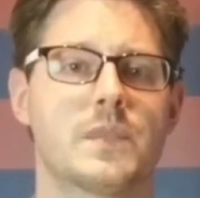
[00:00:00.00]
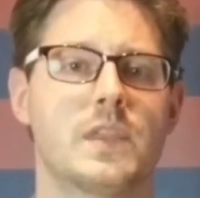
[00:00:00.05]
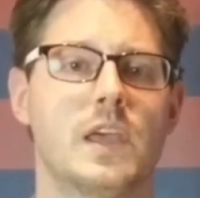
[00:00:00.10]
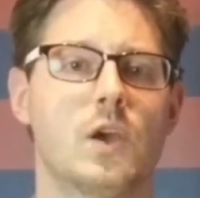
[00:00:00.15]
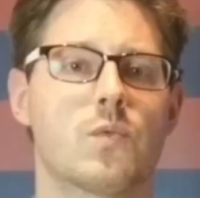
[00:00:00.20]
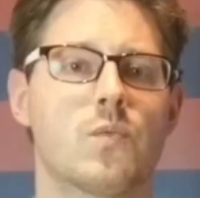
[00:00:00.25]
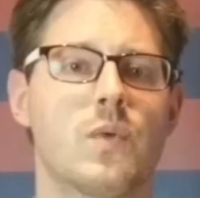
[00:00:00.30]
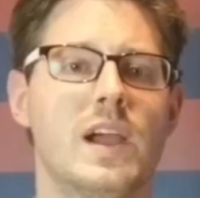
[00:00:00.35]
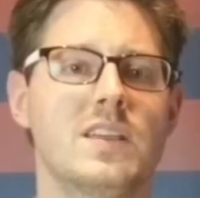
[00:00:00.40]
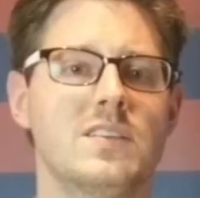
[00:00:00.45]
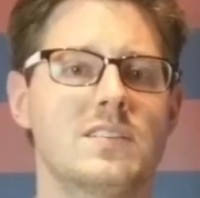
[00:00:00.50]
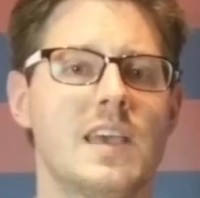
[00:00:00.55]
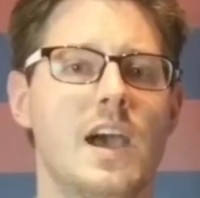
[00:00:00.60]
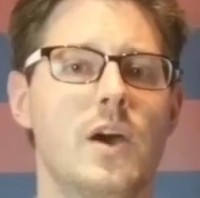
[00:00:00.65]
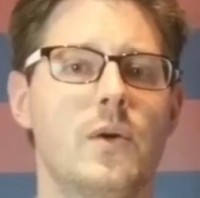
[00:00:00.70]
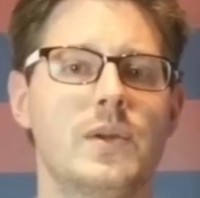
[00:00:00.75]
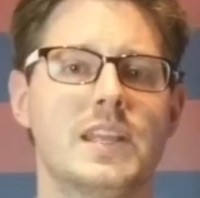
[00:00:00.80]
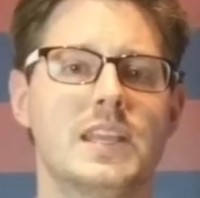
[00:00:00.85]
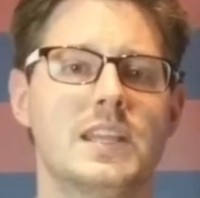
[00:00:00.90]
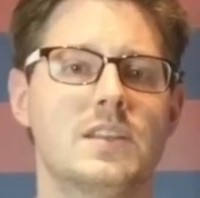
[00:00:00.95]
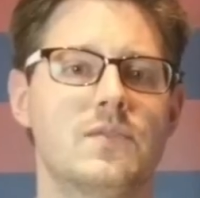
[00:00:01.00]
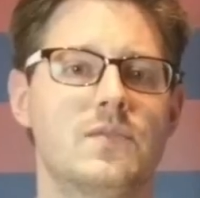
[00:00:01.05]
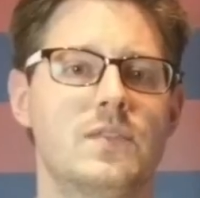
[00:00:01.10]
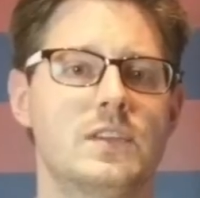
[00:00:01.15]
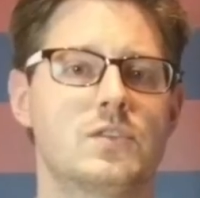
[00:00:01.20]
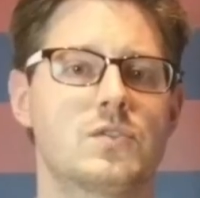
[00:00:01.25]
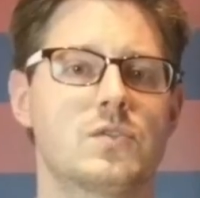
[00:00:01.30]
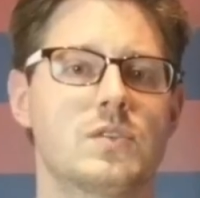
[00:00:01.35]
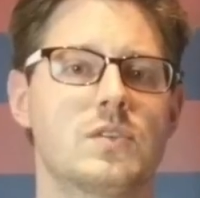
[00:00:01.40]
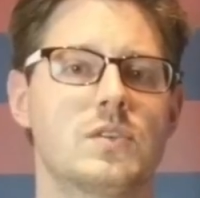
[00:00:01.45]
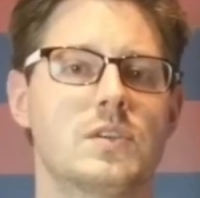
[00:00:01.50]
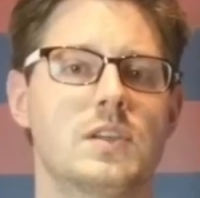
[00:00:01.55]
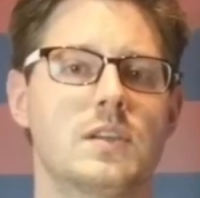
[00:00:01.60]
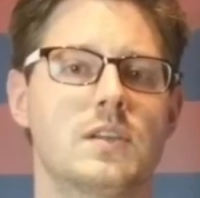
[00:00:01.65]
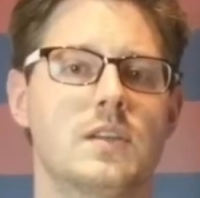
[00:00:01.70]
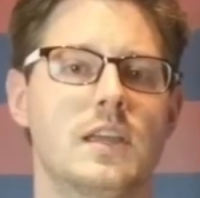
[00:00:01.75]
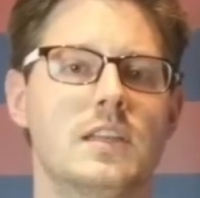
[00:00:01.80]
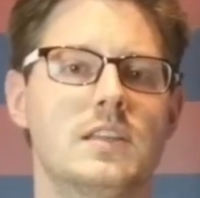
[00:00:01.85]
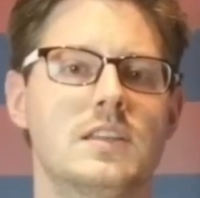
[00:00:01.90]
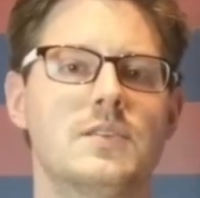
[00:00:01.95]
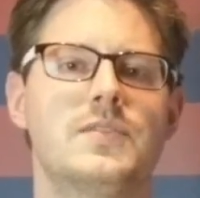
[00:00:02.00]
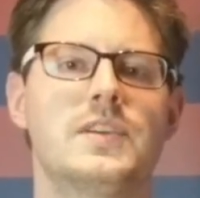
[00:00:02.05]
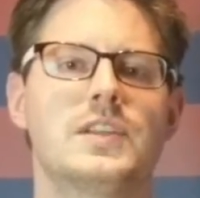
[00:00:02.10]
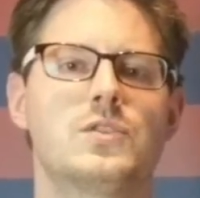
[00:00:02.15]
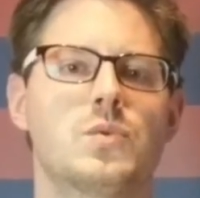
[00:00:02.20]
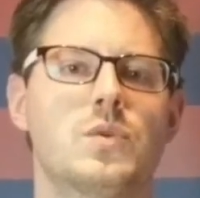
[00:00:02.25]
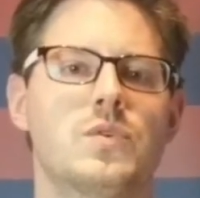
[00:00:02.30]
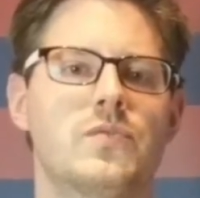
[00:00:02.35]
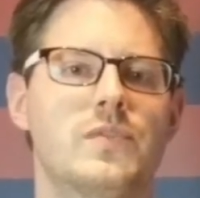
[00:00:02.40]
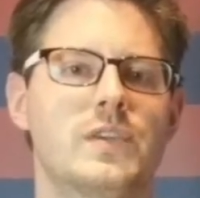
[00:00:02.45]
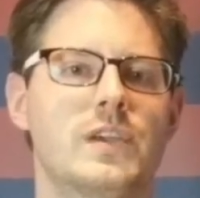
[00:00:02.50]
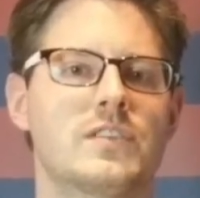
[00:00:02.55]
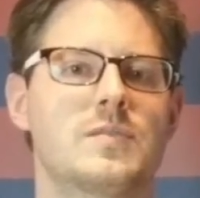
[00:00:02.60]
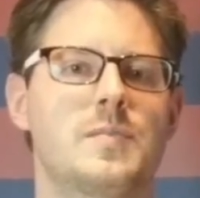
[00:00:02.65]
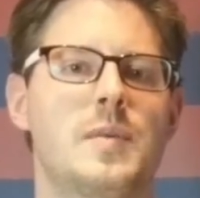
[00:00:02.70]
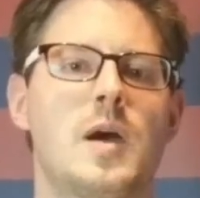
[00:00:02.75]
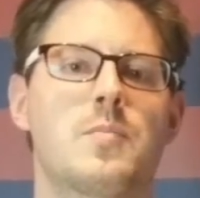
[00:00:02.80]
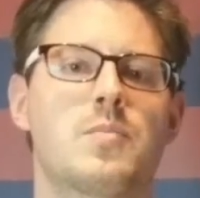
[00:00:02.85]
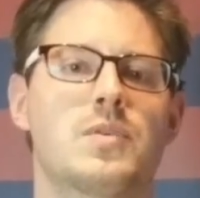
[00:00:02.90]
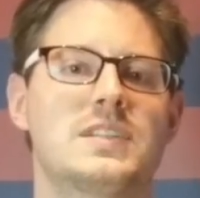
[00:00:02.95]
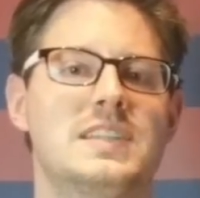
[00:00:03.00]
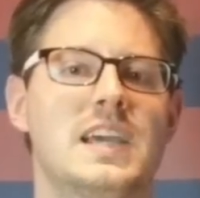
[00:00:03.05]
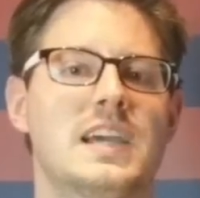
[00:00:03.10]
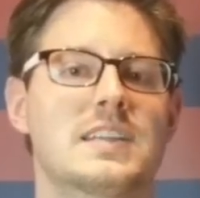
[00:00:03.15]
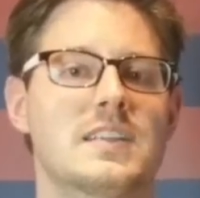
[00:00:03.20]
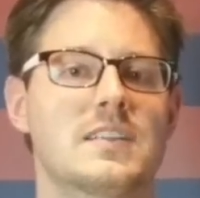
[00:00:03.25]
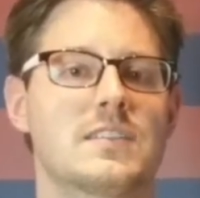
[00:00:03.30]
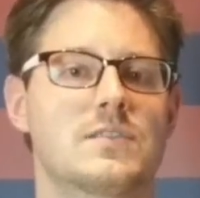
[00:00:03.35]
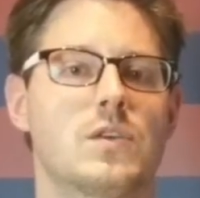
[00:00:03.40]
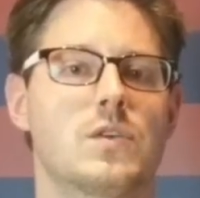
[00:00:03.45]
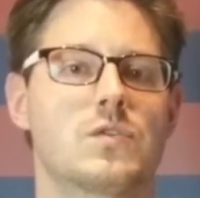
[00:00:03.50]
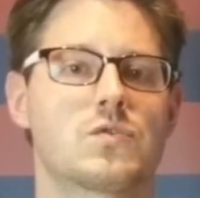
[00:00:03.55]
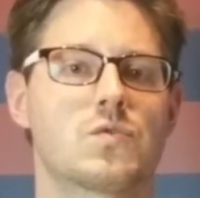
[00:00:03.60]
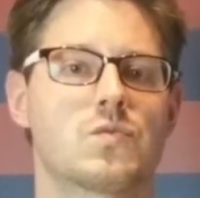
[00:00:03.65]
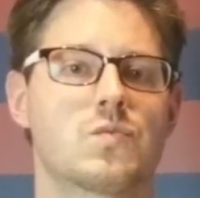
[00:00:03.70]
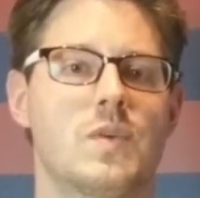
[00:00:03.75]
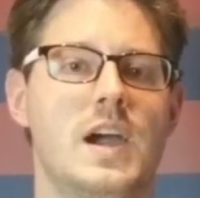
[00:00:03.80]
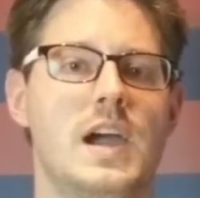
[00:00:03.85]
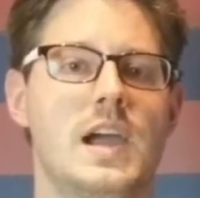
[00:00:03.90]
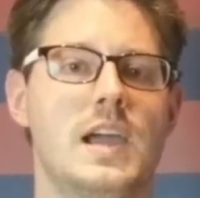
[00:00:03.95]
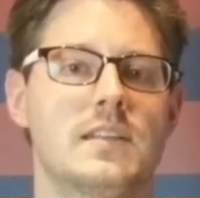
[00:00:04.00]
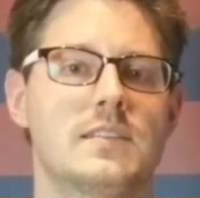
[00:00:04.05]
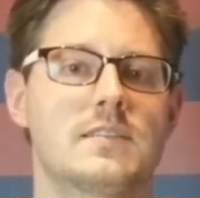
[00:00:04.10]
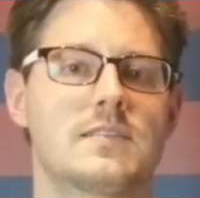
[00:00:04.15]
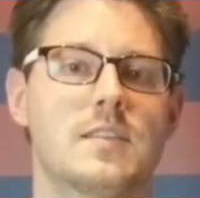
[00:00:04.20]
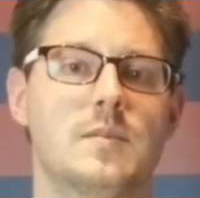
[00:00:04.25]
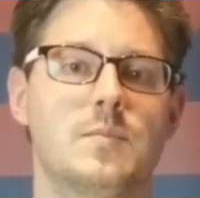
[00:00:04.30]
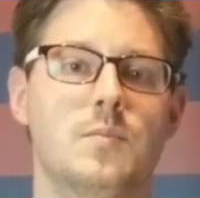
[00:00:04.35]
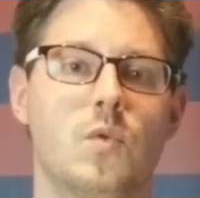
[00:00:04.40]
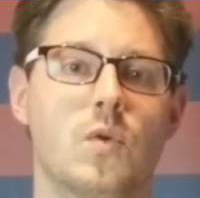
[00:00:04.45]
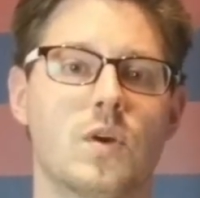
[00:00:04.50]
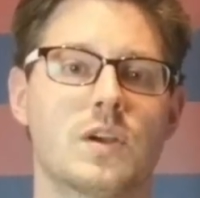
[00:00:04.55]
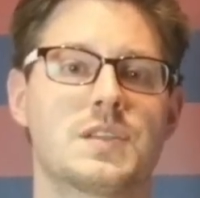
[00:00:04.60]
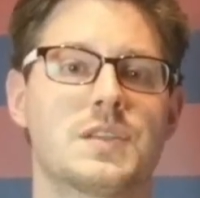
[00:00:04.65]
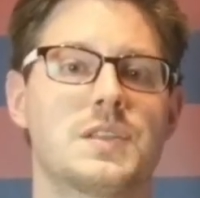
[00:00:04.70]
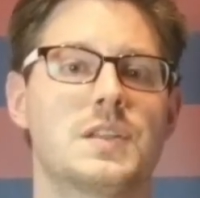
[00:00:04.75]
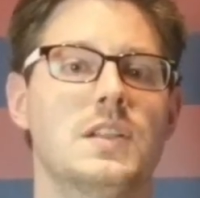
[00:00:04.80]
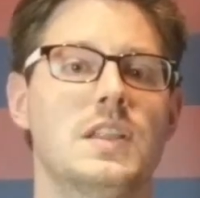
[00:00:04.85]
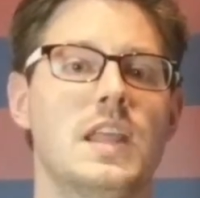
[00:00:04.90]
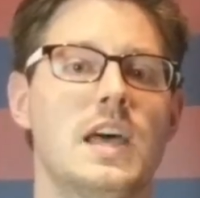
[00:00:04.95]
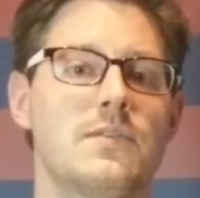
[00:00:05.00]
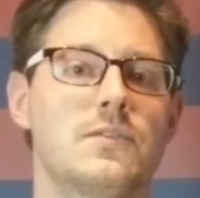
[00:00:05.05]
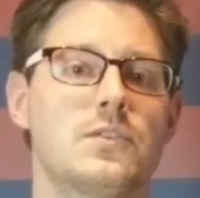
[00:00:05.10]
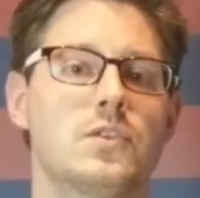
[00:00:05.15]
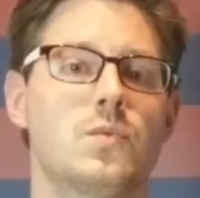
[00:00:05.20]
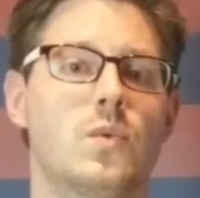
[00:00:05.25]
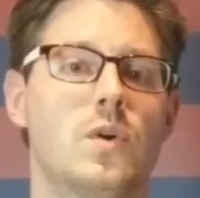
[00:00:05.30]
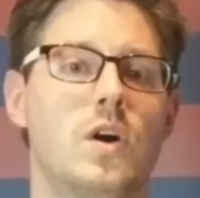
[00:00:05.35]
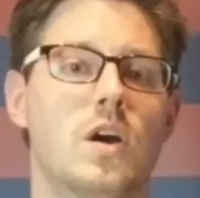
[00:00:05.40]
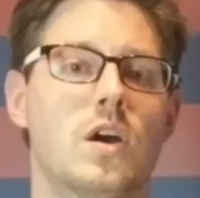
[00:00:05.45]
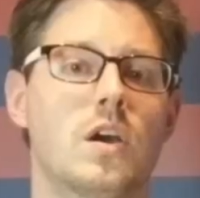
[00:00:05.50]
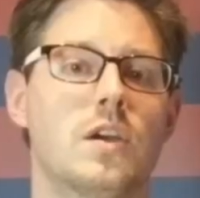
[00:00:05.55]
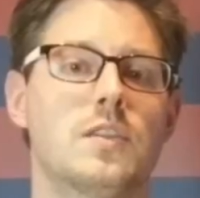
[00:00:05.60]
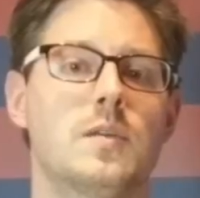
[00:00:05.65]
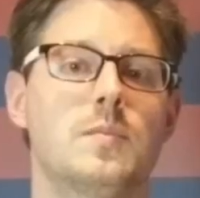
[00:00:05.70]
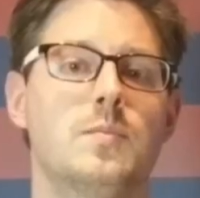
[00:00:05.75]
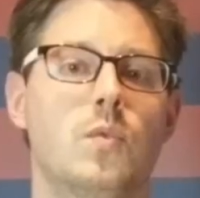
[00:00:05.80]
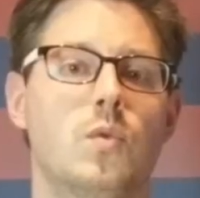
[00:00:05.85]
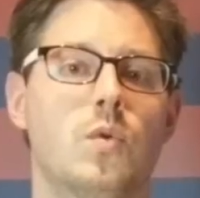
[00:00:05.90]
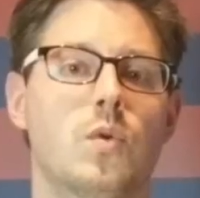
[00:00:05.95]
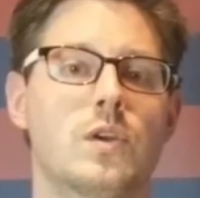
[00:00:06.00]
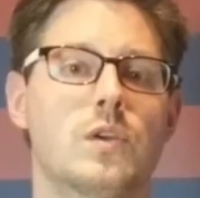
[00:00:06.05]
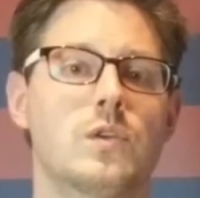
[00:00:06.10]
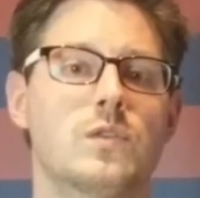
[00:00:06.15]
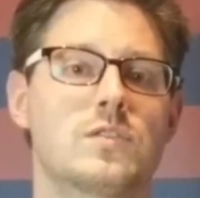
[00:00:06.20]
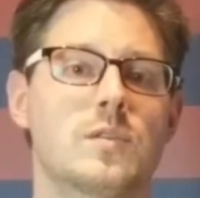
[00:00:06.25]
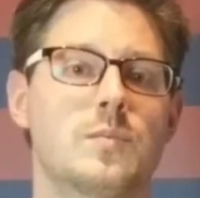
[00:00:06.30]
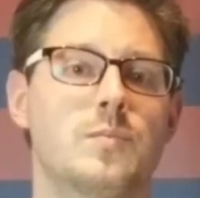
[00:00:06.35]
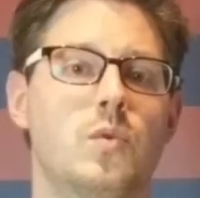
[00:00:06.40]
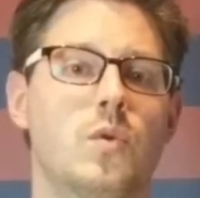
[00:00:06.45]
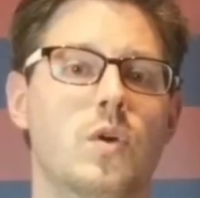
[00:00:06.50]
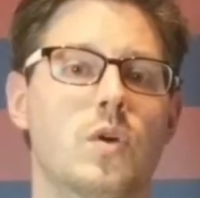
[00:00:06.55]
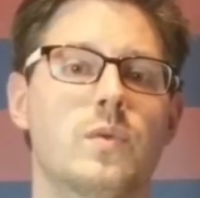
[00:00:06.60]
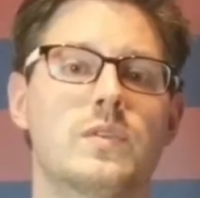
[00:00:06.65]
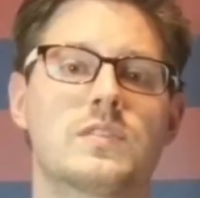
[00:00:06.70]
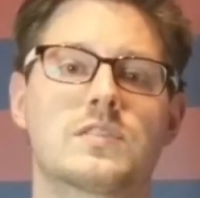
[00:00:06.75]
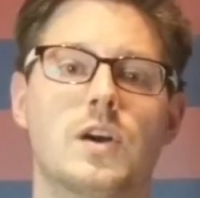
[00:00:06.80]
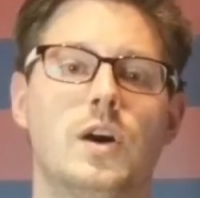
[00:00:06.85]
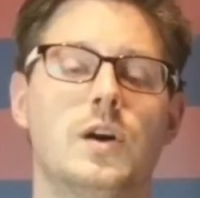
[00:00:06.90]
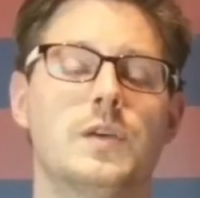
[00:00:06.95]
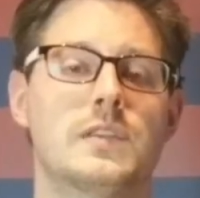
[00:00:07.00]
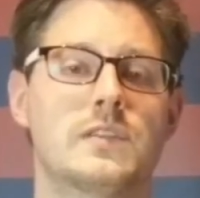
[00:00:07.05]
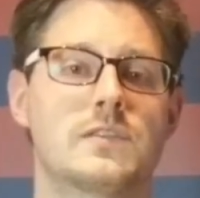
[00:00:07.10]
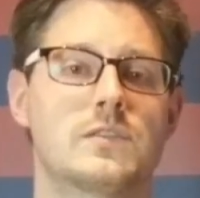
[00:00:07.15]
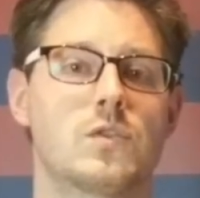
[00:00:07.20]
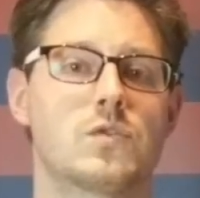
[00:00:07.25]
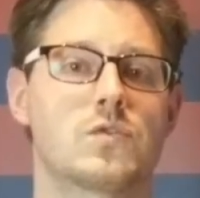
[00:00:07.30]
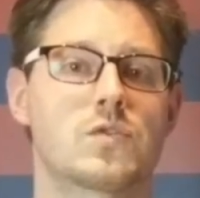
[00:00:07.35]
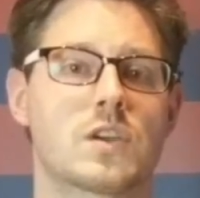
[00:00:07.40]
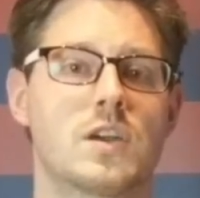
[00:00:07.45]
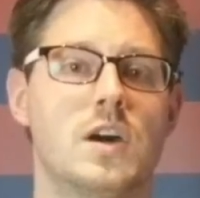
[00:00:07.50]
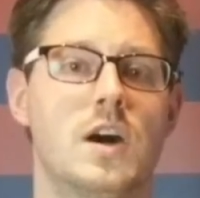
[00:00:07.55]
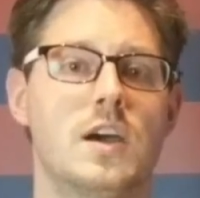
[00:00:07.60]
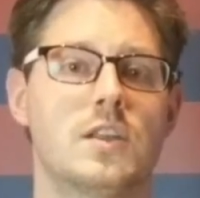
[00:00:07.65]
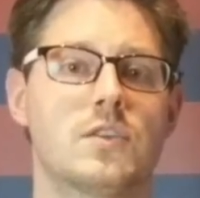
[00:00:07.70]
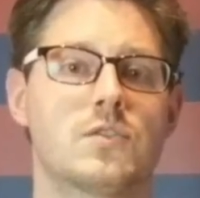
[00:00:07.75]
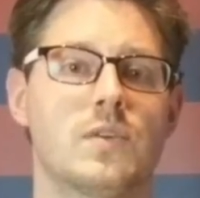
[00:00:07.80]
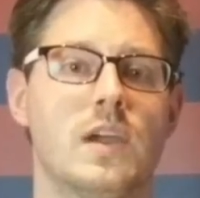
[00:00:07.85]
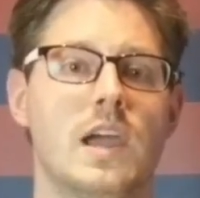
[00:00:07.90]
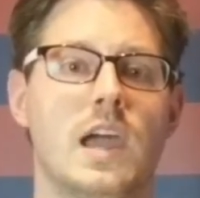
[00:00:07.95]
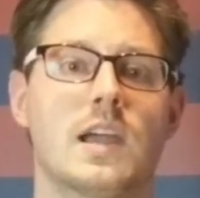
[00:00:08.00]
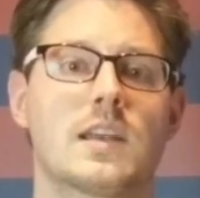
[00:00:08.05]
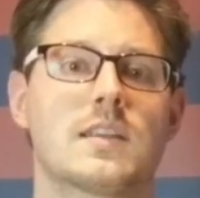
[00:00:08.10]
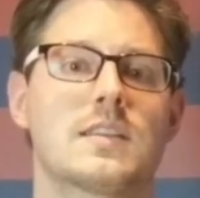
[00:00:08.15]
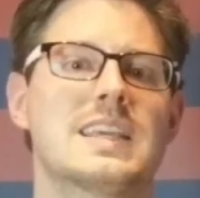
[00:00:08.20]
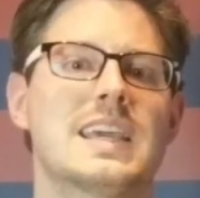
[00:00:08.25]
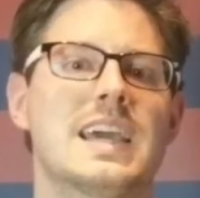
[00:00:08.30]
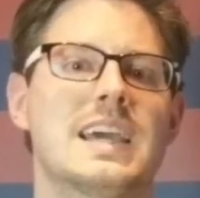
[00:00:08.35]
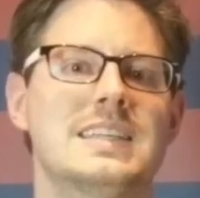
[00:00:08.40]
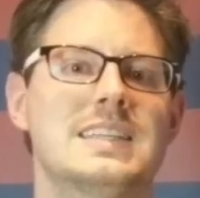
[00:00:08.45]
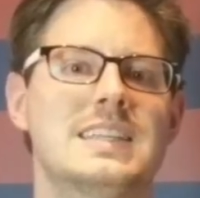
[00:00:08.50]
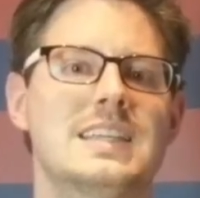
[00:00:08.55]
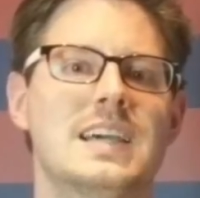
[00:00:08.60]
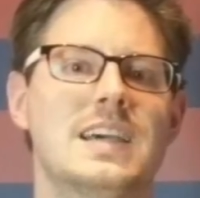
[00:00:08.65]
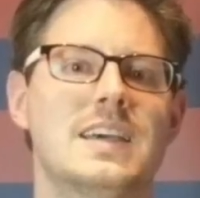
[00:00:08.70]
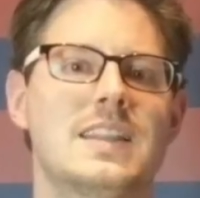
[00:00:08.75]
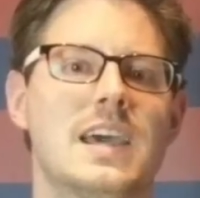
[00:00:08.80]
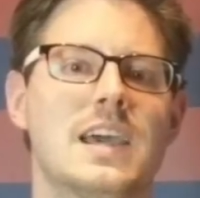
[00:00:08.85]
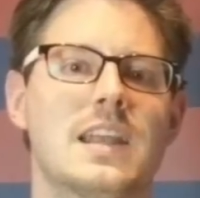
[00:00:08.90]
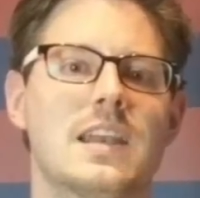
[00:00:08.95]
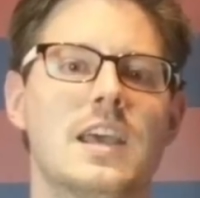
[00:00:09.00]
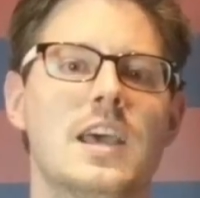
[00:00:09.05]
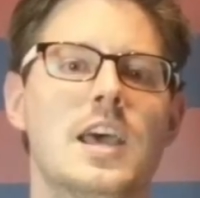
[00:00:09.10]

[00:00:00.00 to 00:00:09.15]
It ranks how an individual feels about protecting social rights. The more to the left you are, the more you support what's called the social contract, the idea that